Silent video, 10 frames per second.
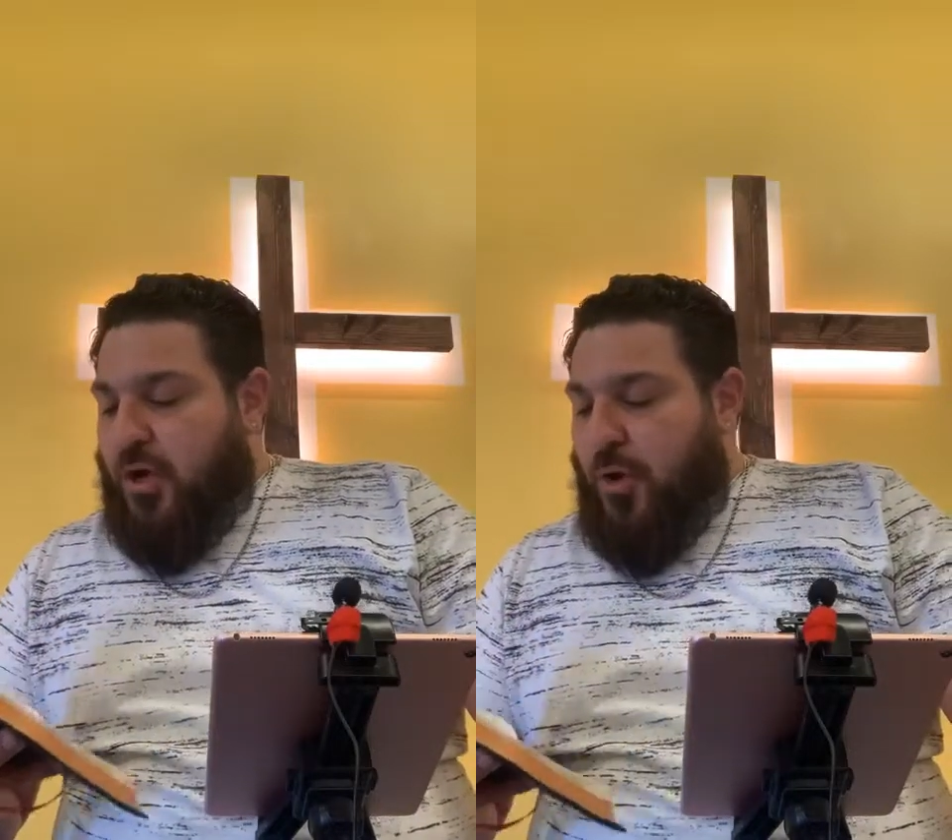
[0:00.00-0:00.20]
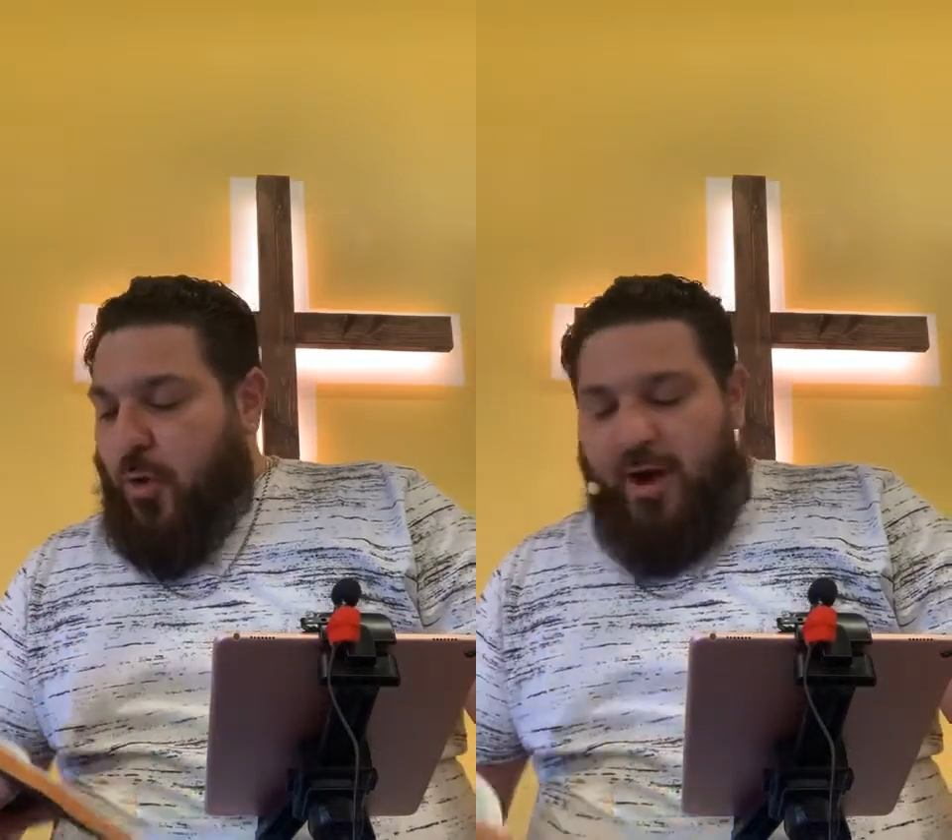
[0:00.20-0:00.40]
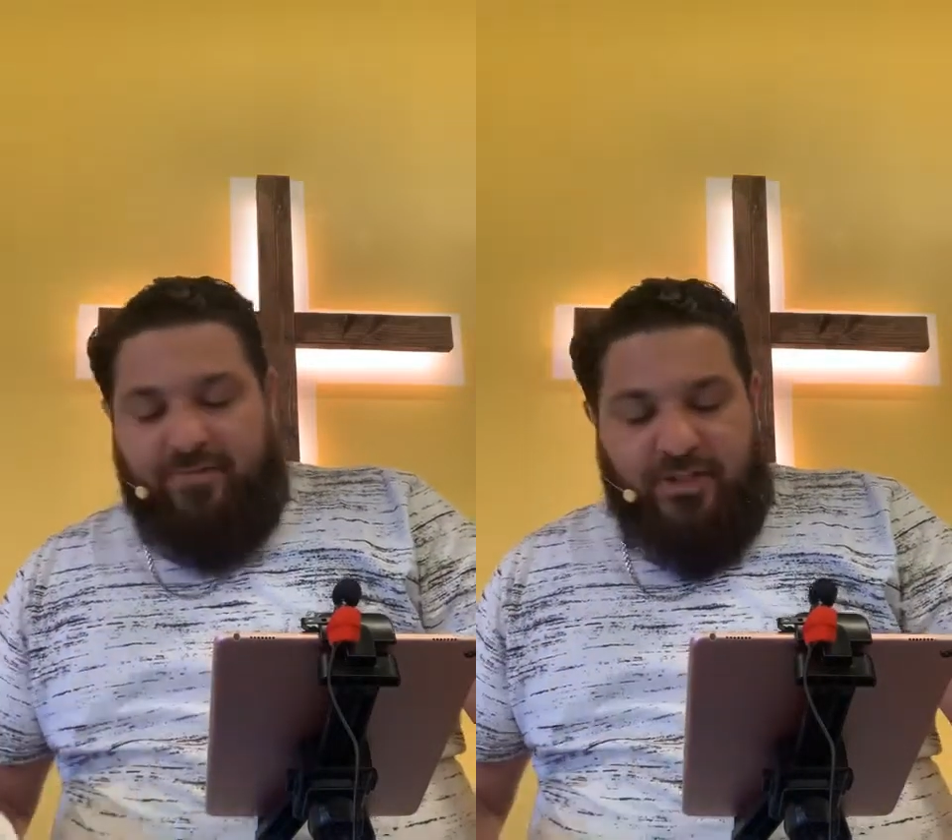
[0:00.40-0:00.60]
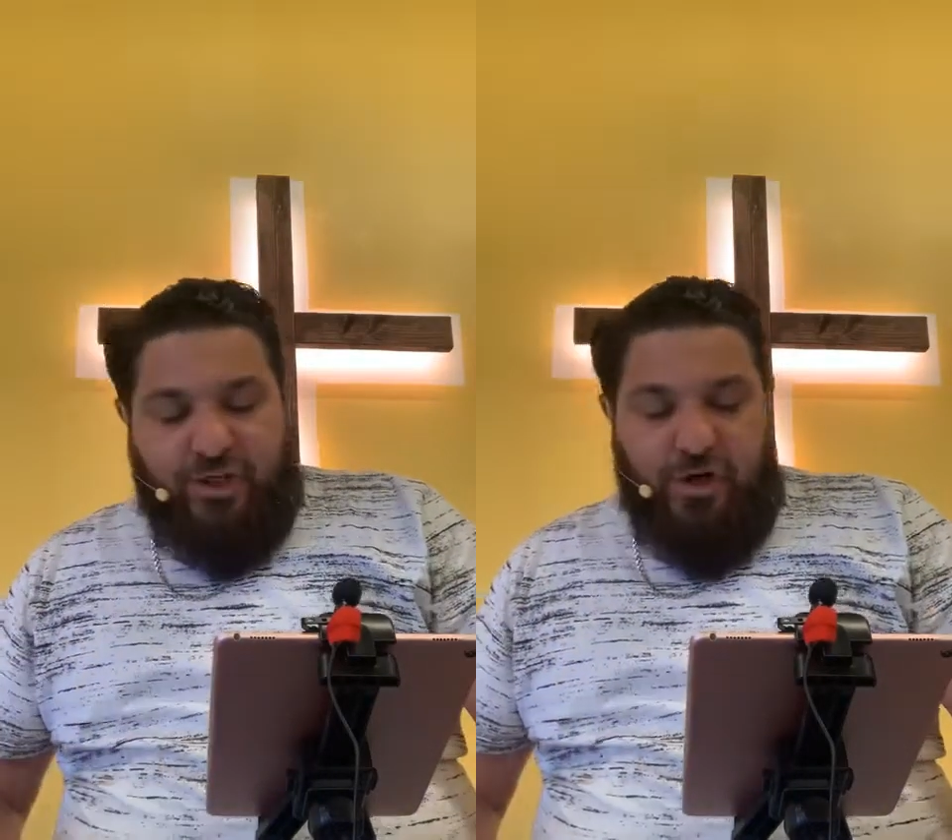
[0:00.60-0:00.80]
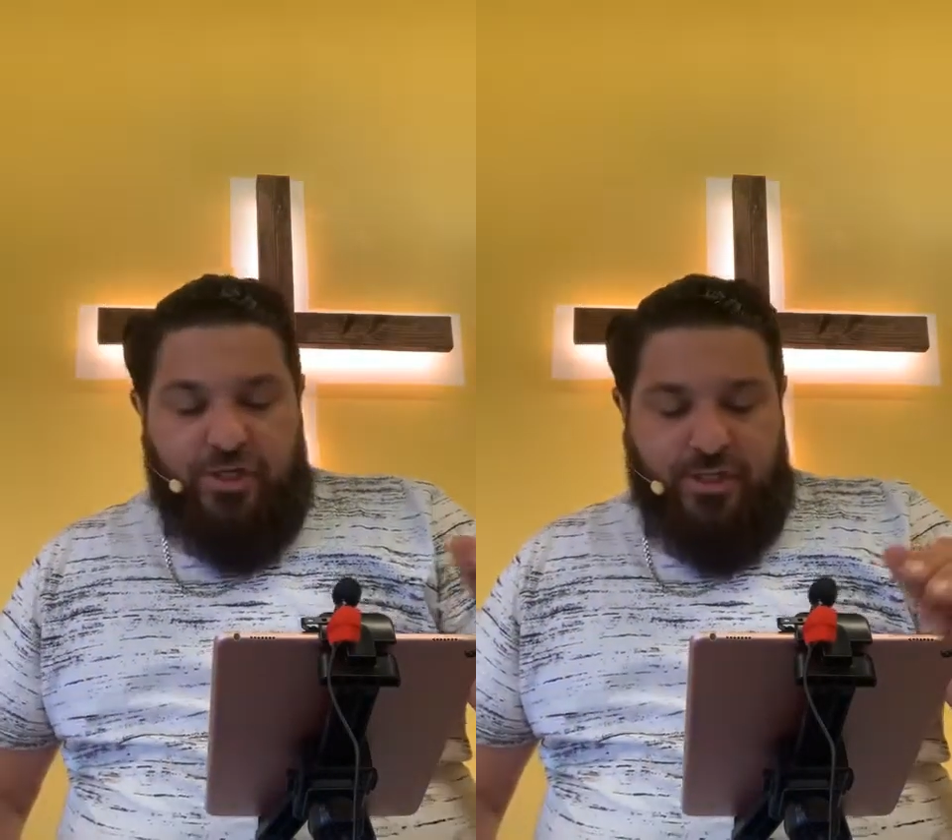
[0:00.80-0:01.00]
nor have the
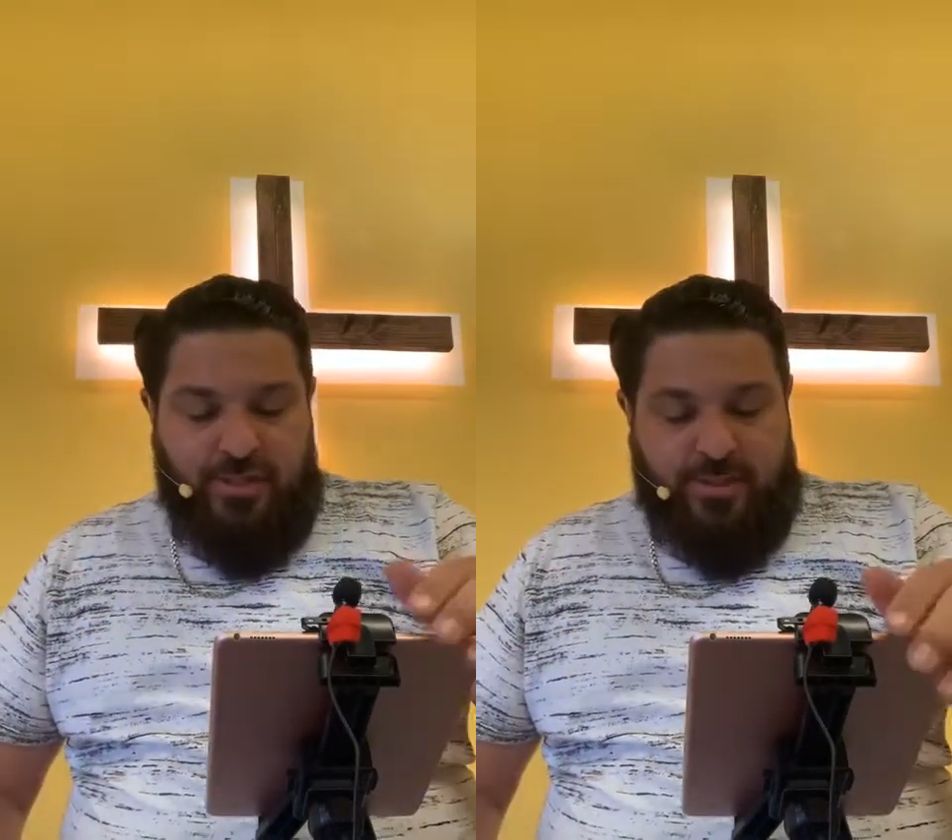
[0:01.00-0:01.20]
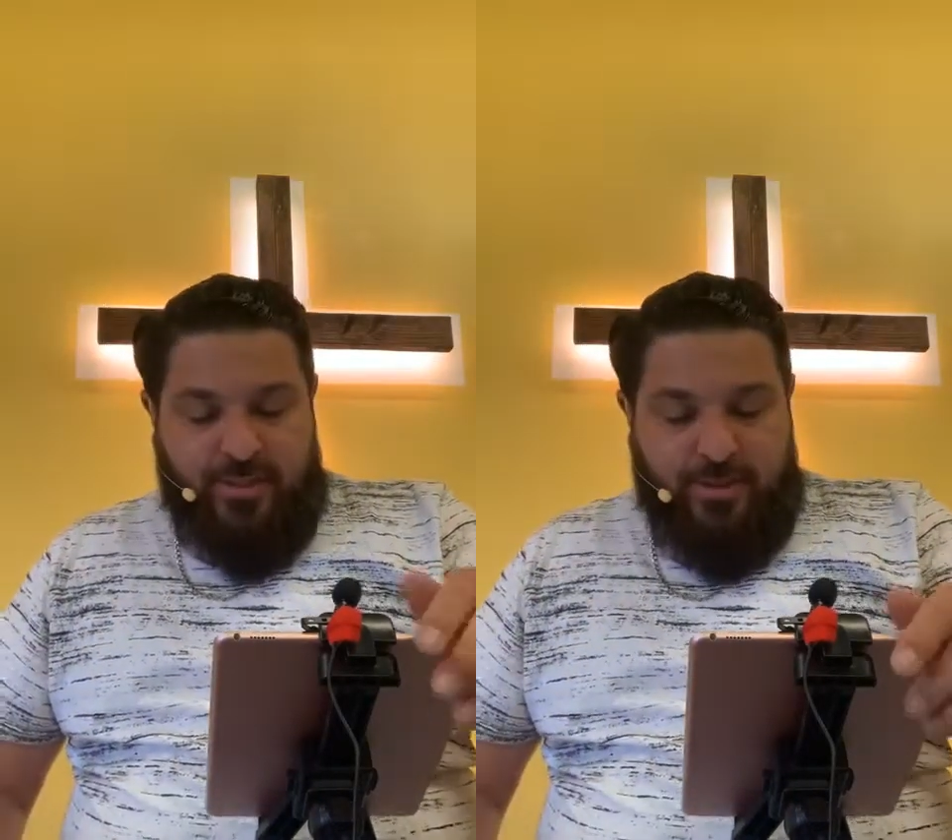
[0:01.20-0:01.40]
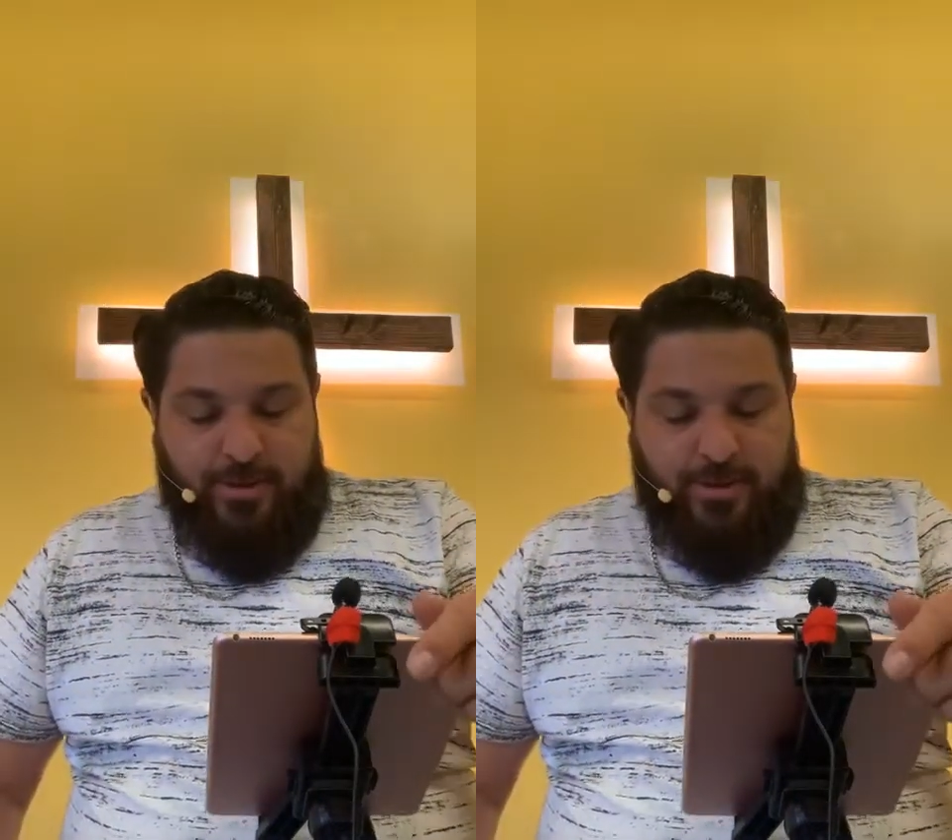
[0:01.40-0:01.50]
churches